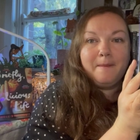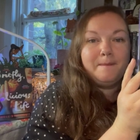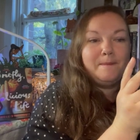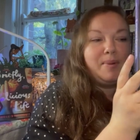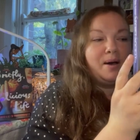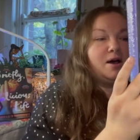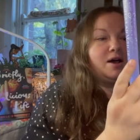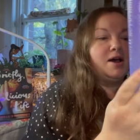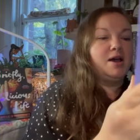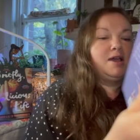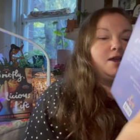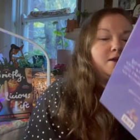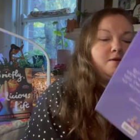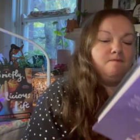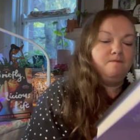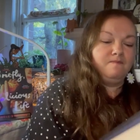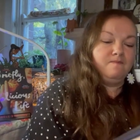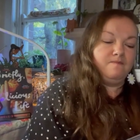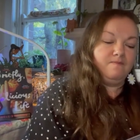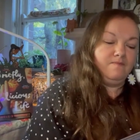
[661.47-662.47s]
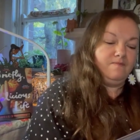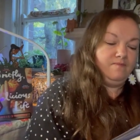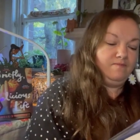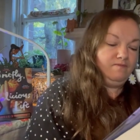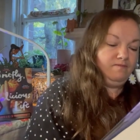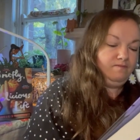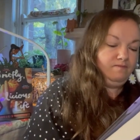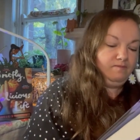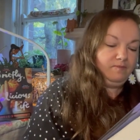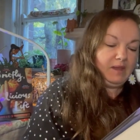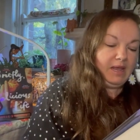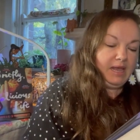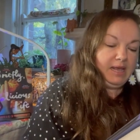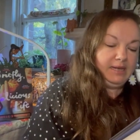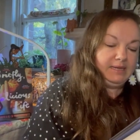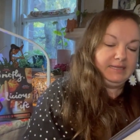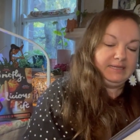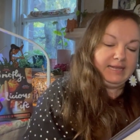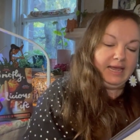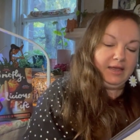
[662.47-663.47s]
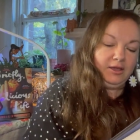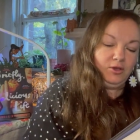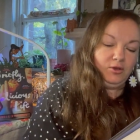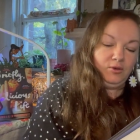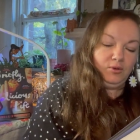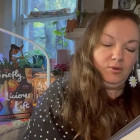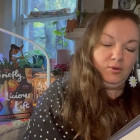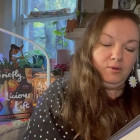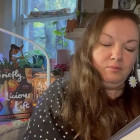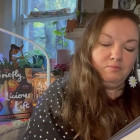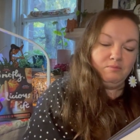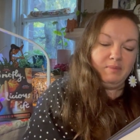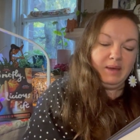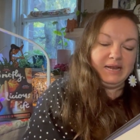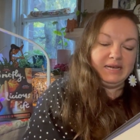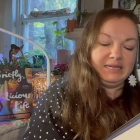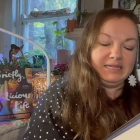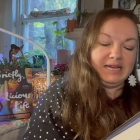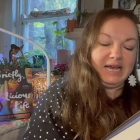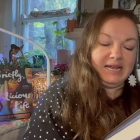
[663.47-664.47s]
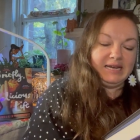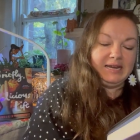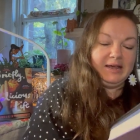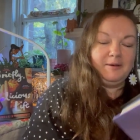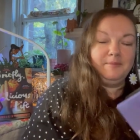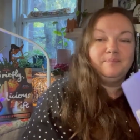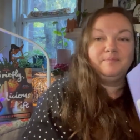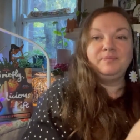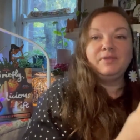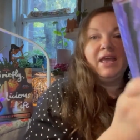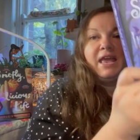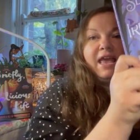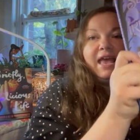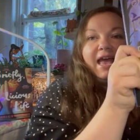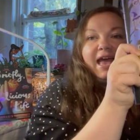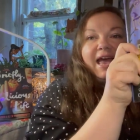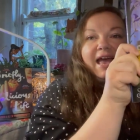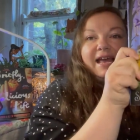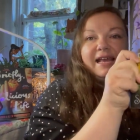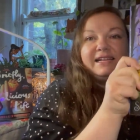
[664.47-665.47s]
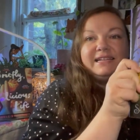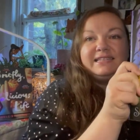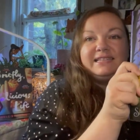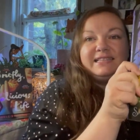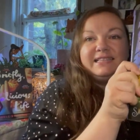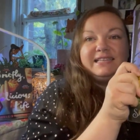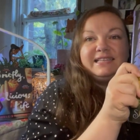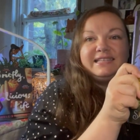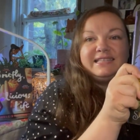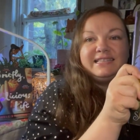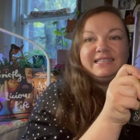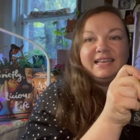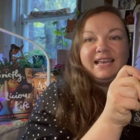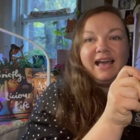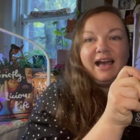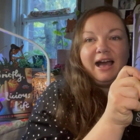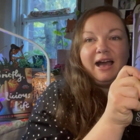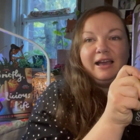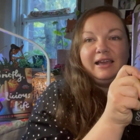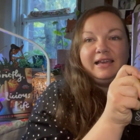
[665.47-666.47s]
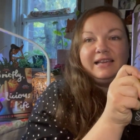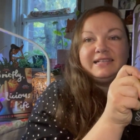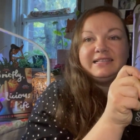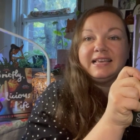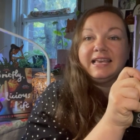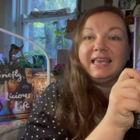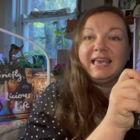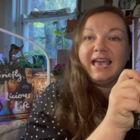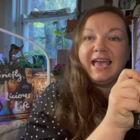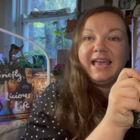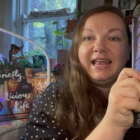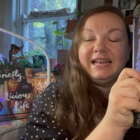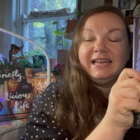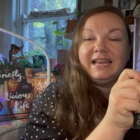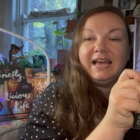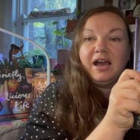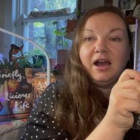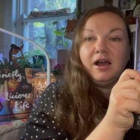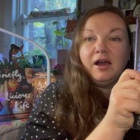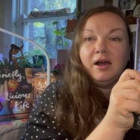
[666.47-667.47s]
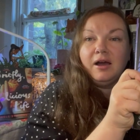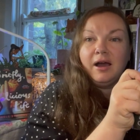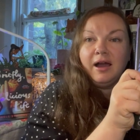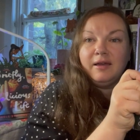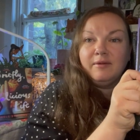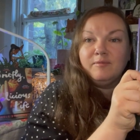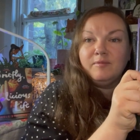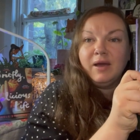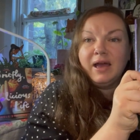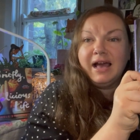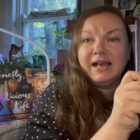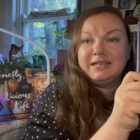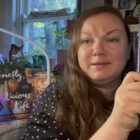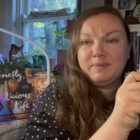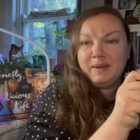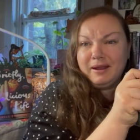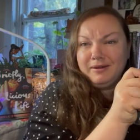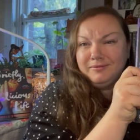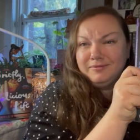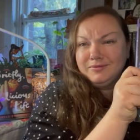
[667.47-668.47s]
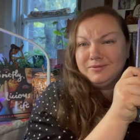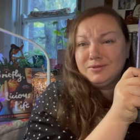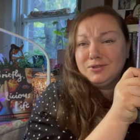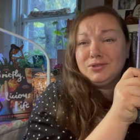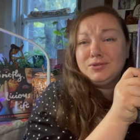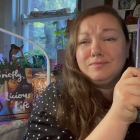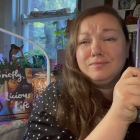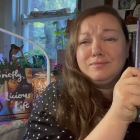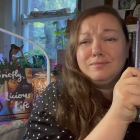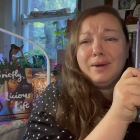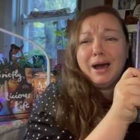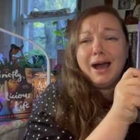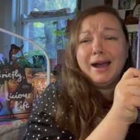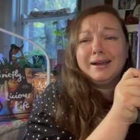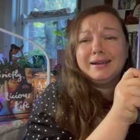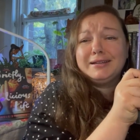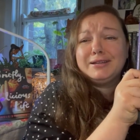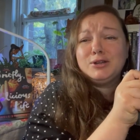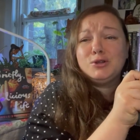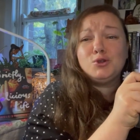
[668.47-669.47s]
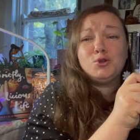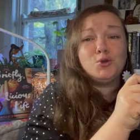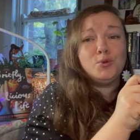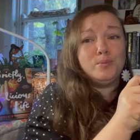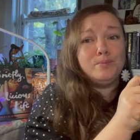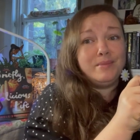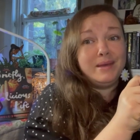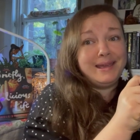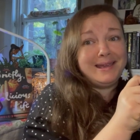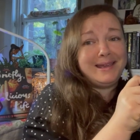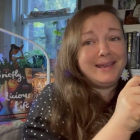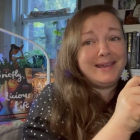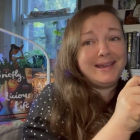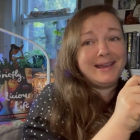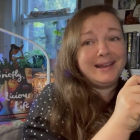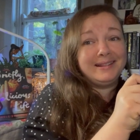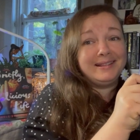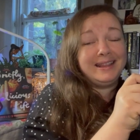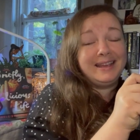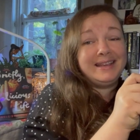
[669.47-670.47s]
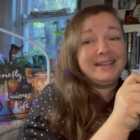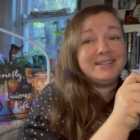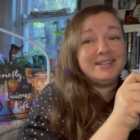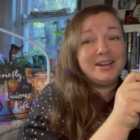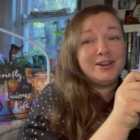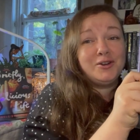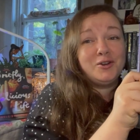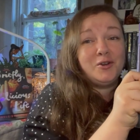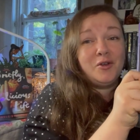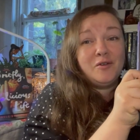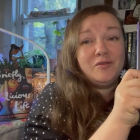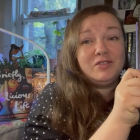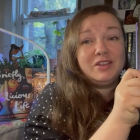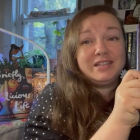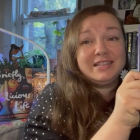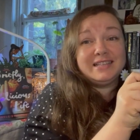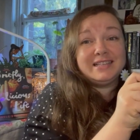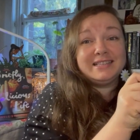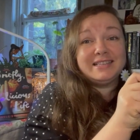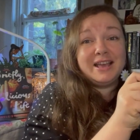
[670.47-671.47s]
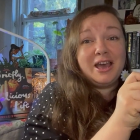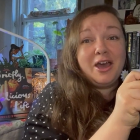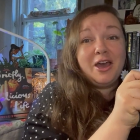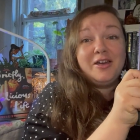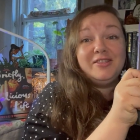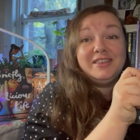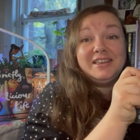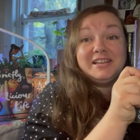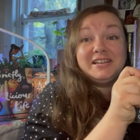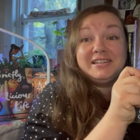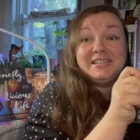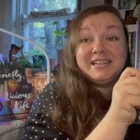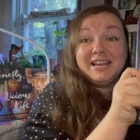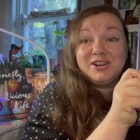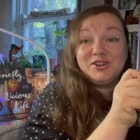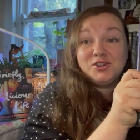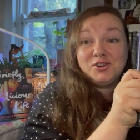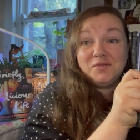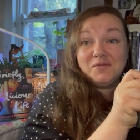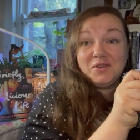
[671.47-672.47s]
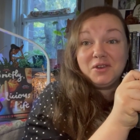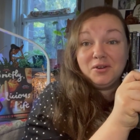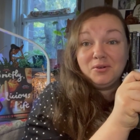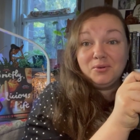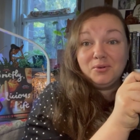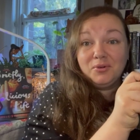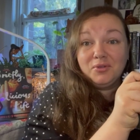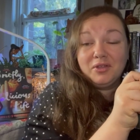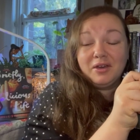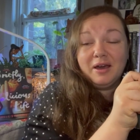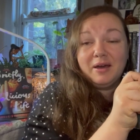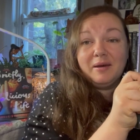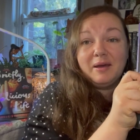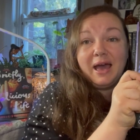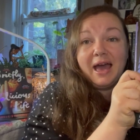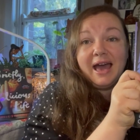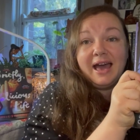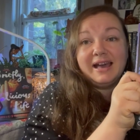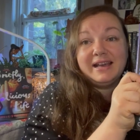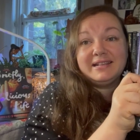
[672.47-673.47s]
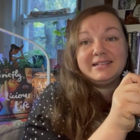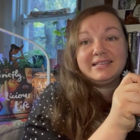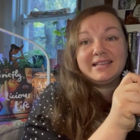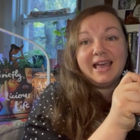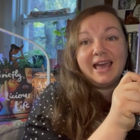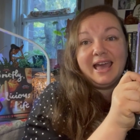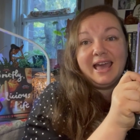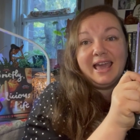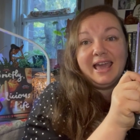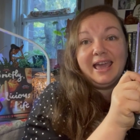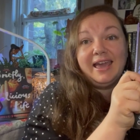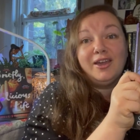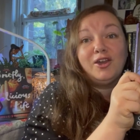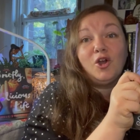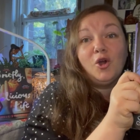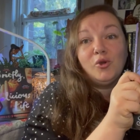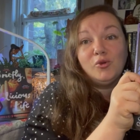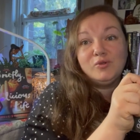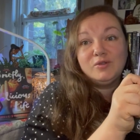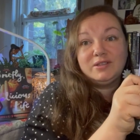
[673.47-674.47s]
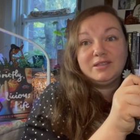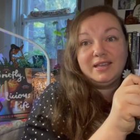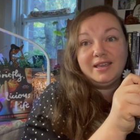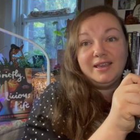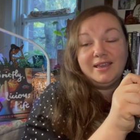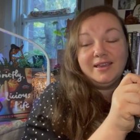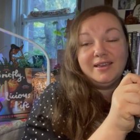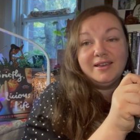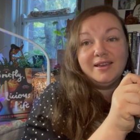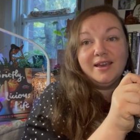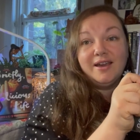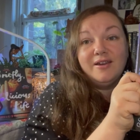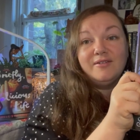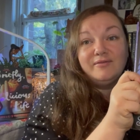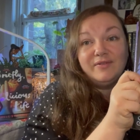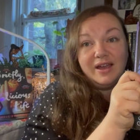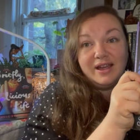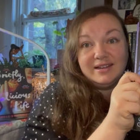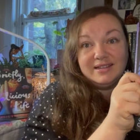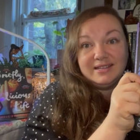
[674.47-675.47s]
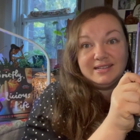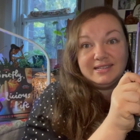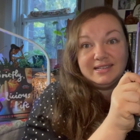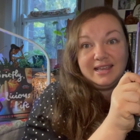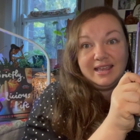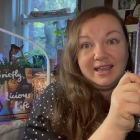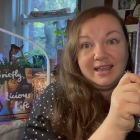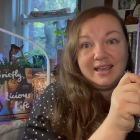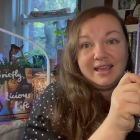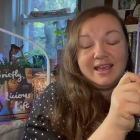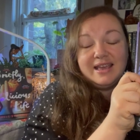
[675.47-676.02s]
by Sangu Mandanna. And this uh, is again, I has been marketed to me at least, I don't know if this is the intention of the author, as a cozy fantasy.